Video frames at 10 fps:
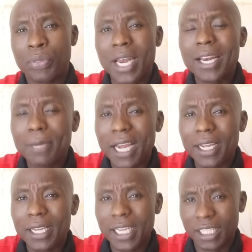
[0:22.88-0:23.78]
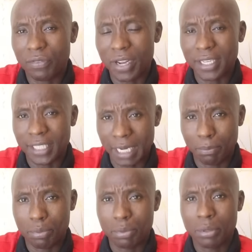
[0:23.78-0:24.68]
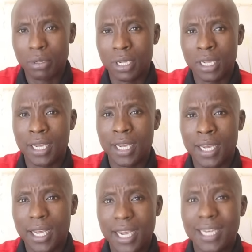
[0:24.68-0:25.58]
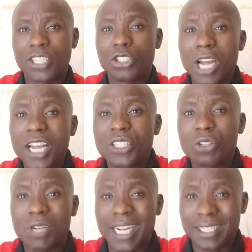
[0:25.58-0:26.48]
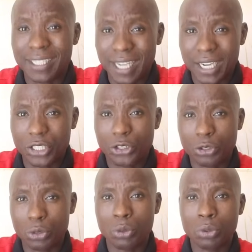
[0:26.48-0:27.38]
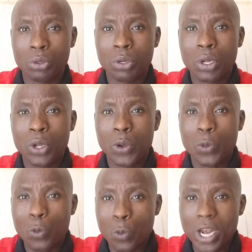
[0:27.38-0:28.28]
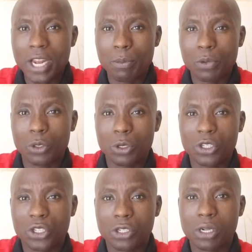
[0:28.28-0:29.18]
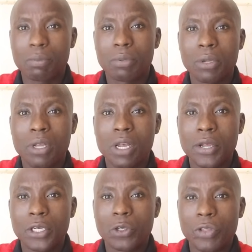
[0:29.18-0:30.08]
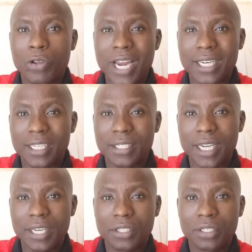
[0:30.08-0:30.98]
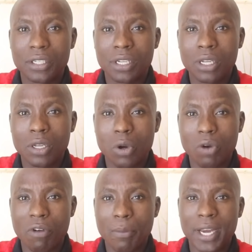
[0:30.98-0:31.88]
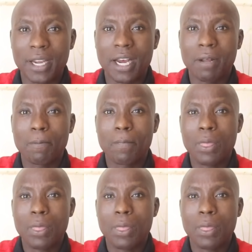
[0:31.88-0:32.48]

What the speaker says: The letter is very deep and tries to dissect through William Ruto's trip to the United States of America.